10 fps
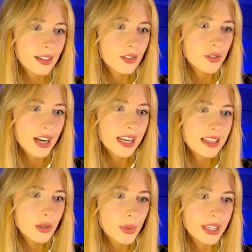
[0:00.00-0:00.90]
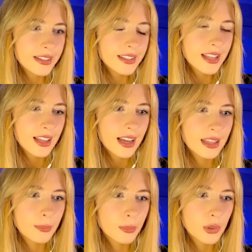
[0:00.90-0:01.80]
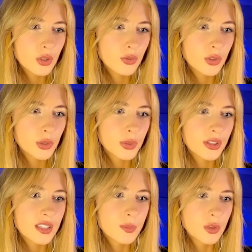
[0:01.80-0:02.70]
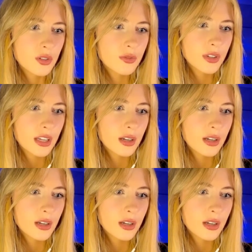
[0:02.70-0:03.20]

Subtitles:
trading the queens, and then push forward with this move,